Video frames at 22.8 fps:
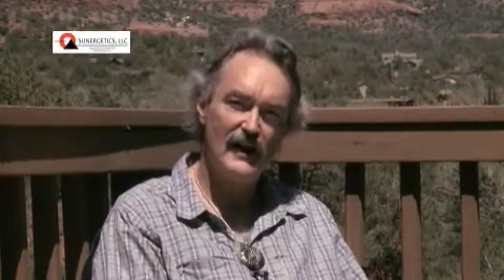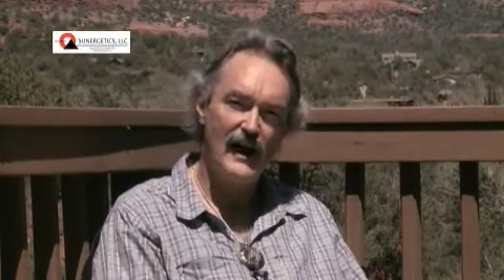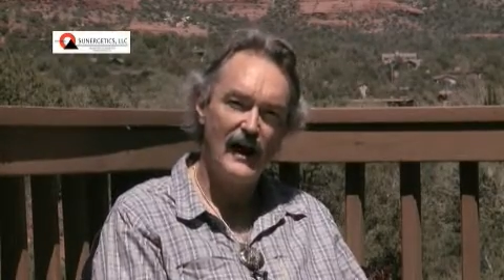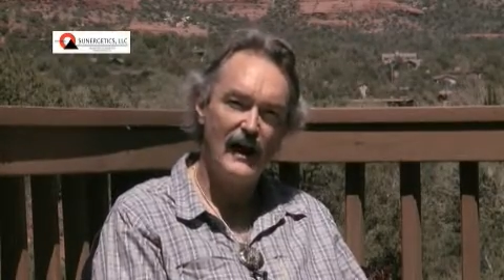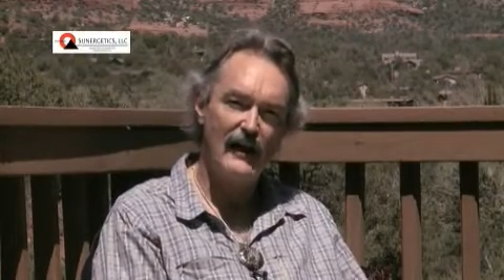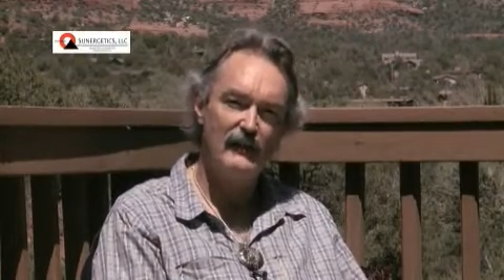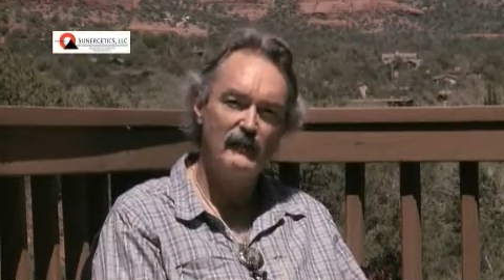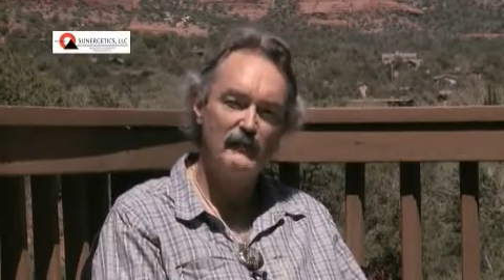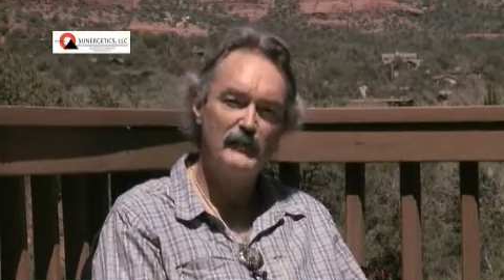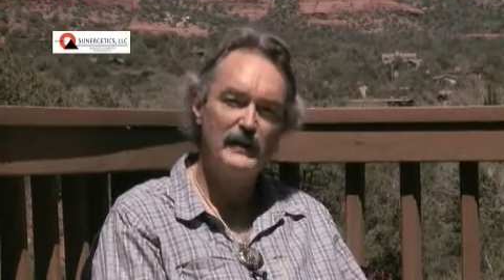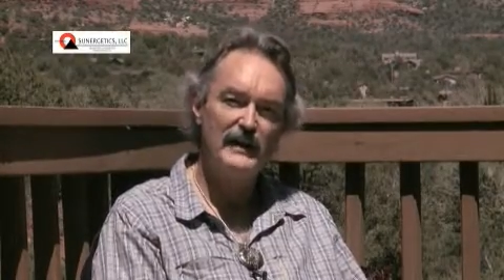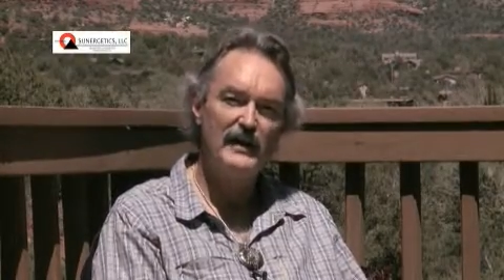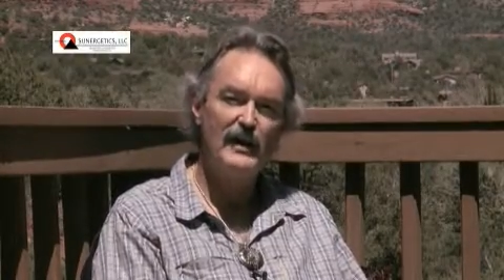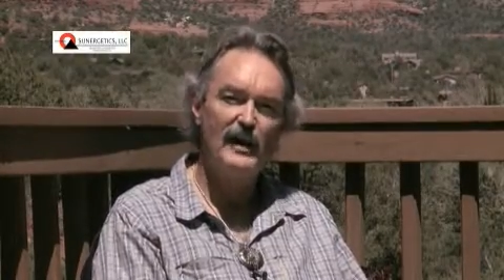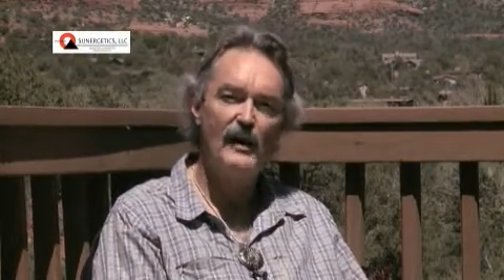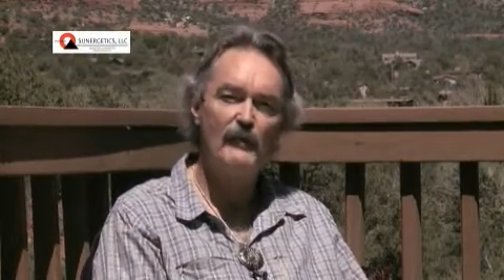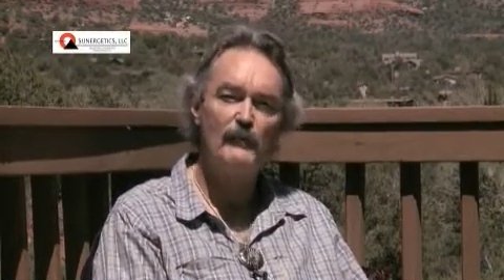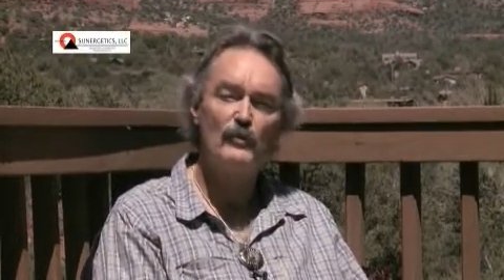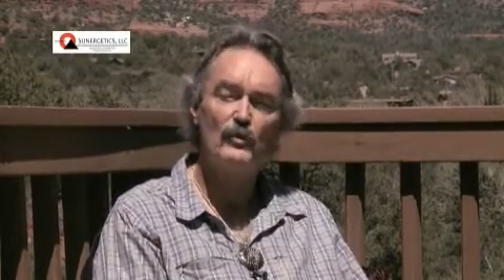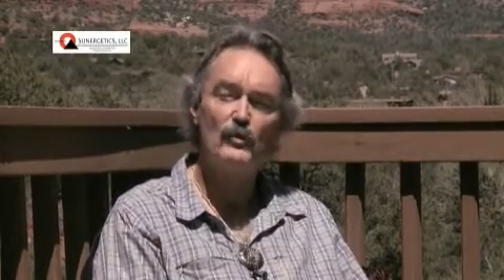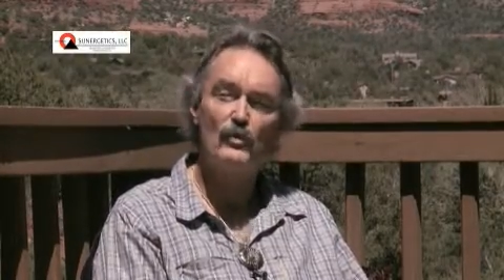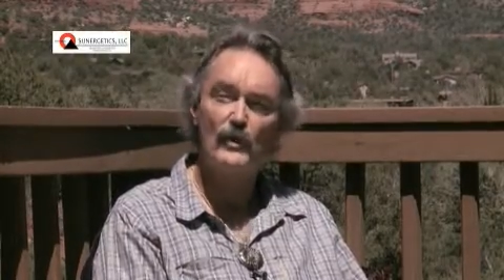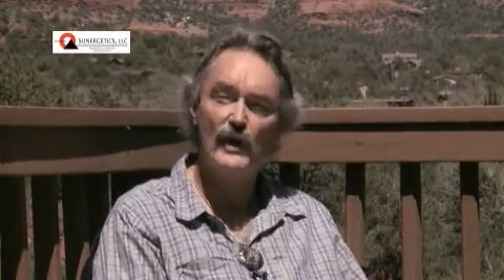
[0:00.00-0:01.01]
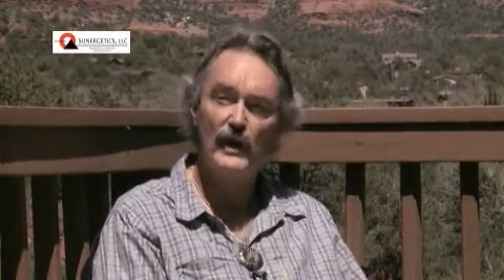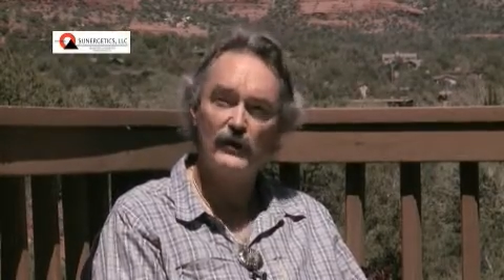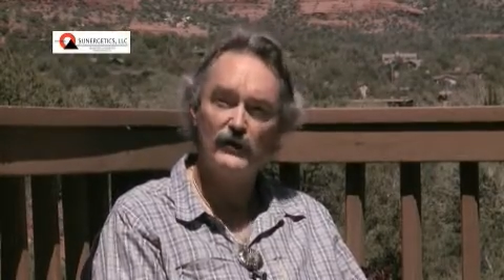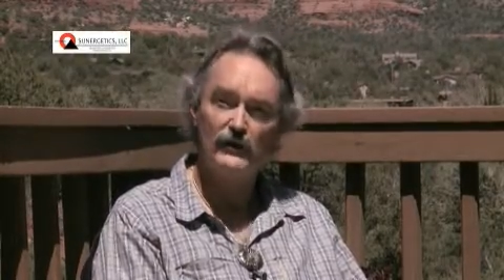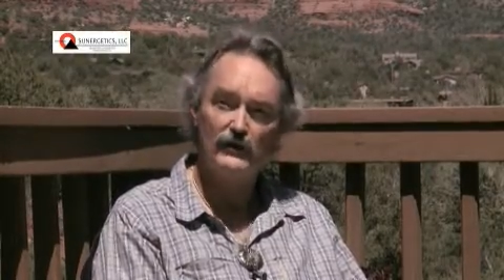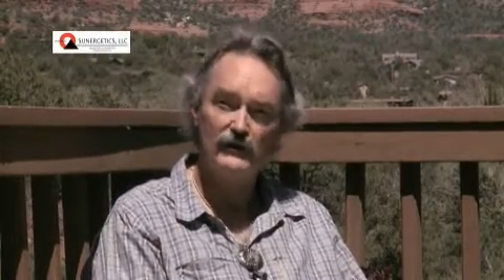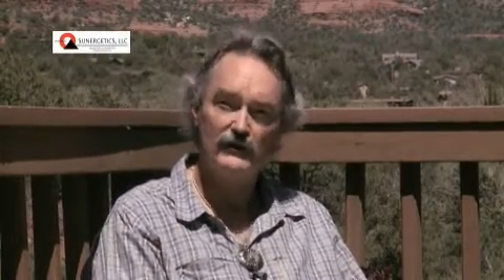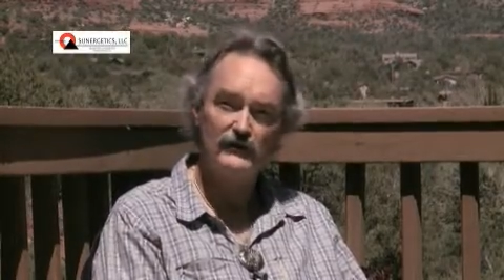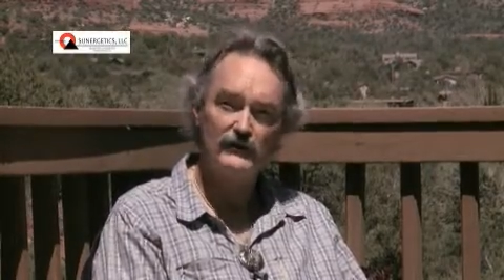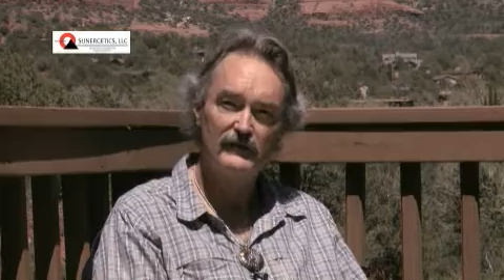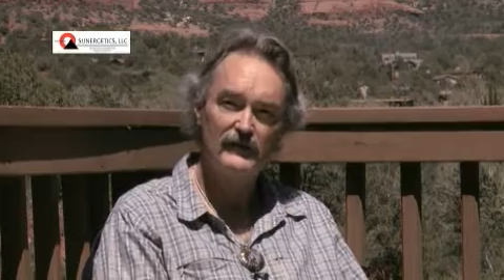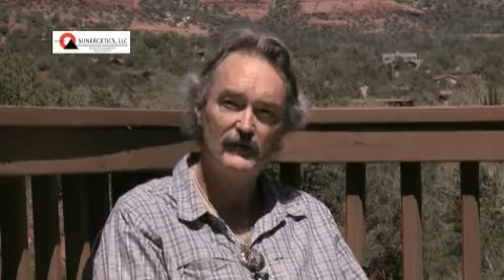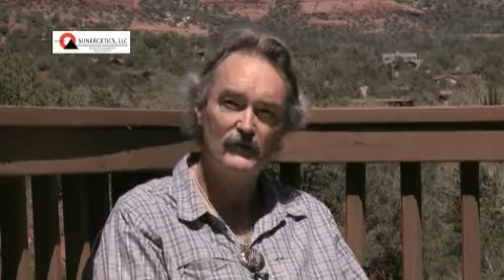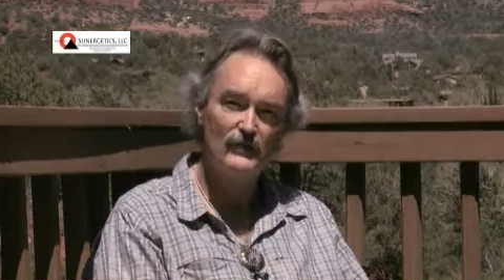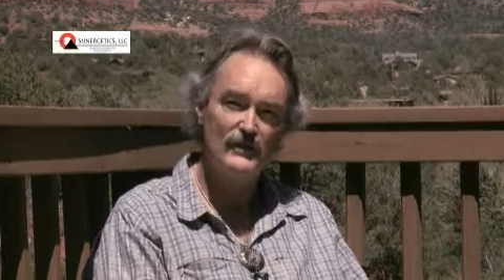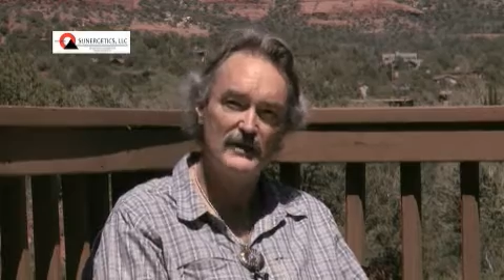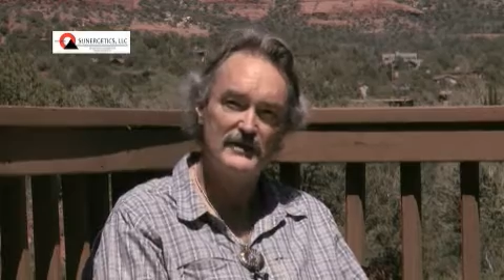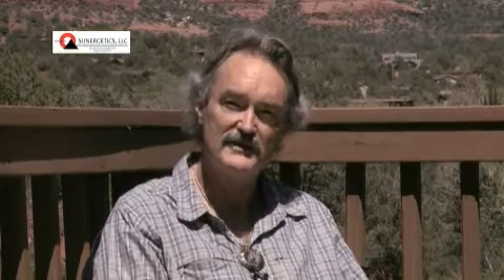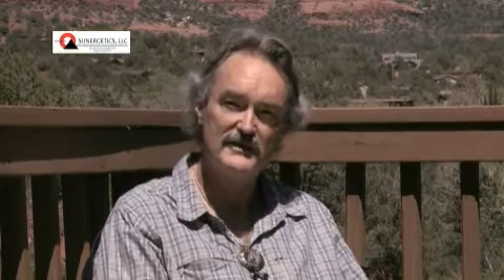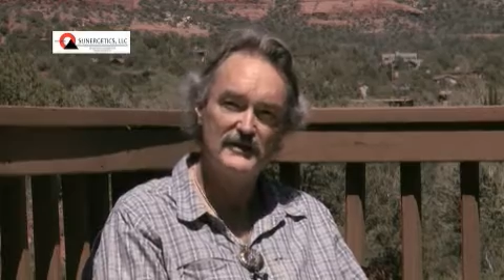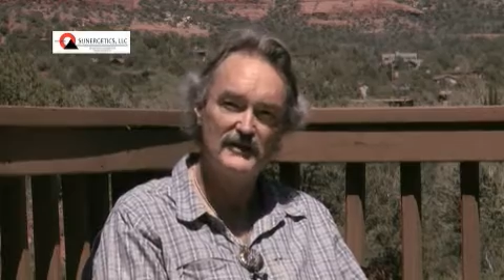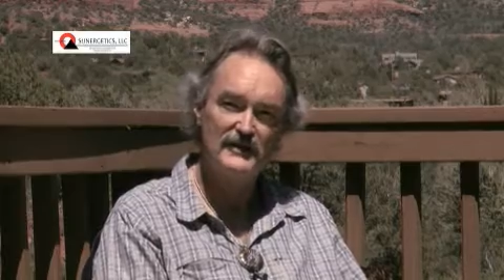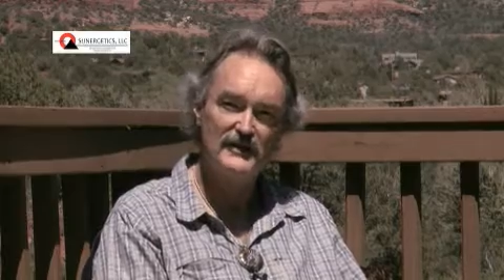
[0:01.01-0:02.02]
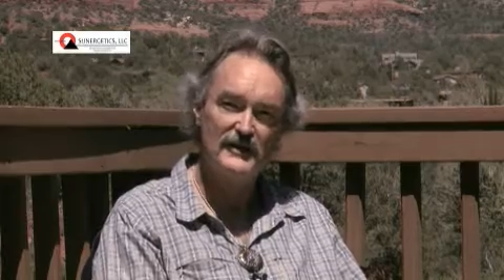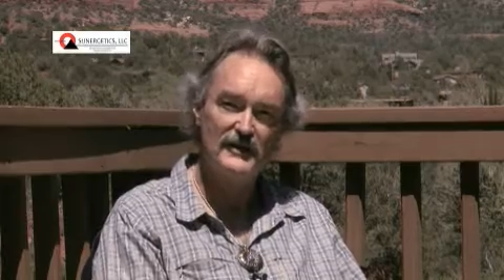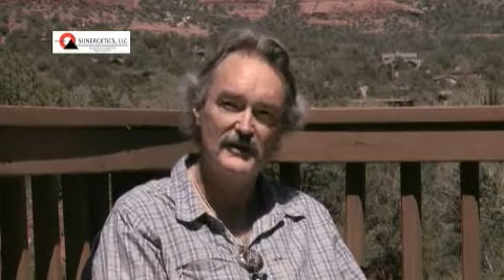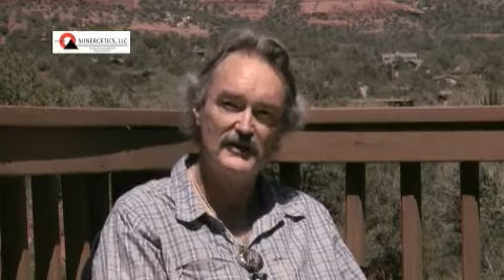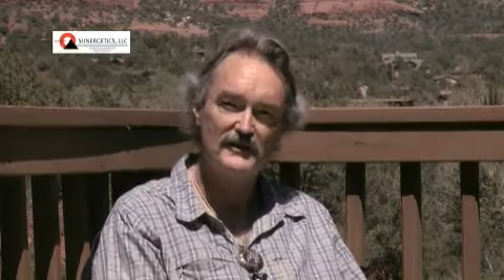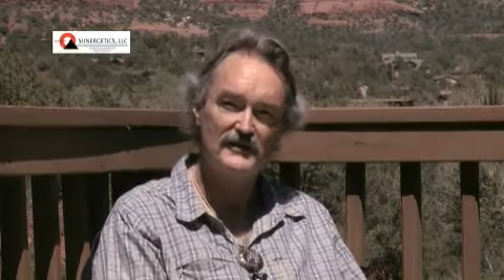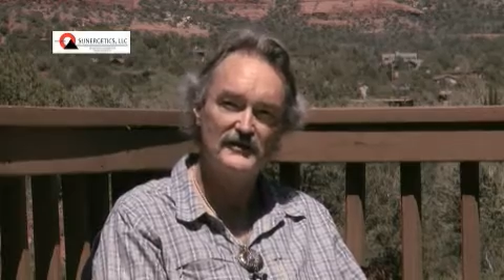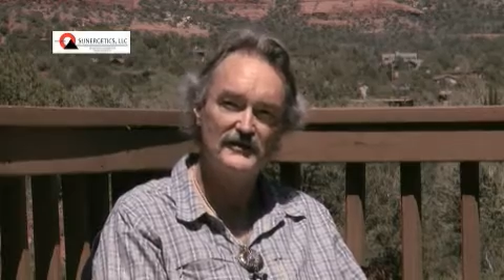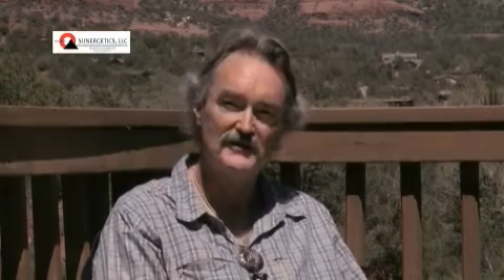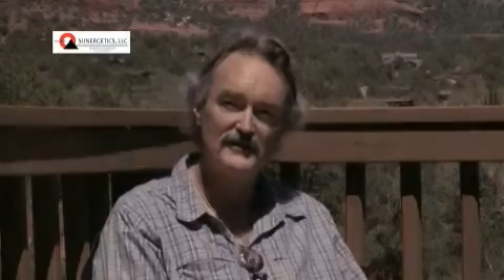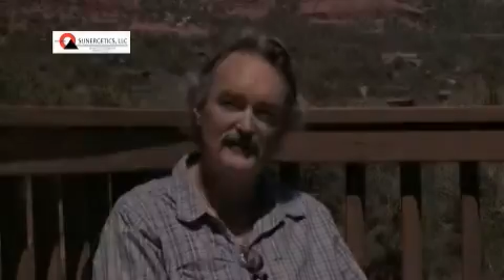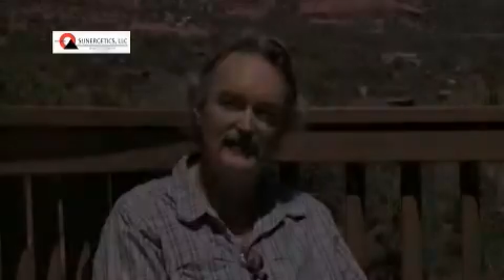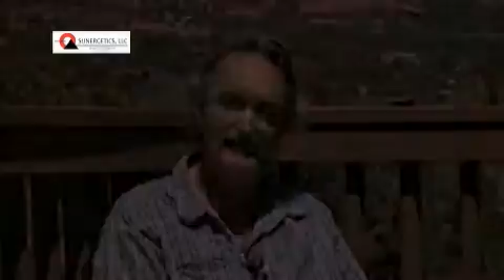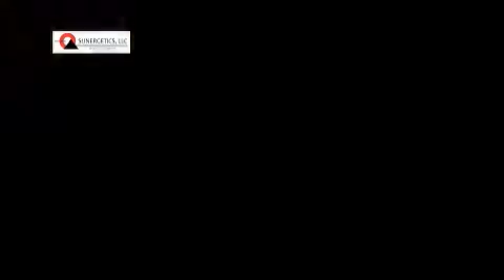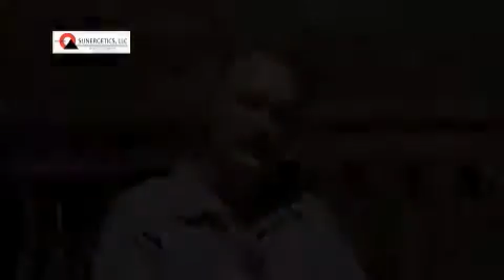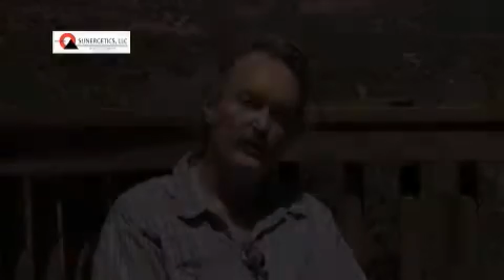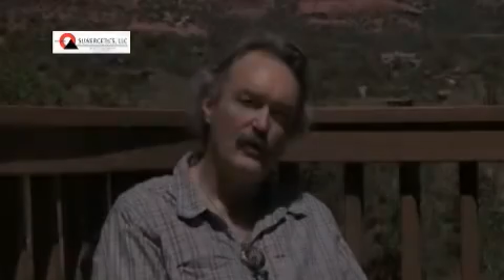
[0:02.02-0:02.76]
I've become a runner in recent years.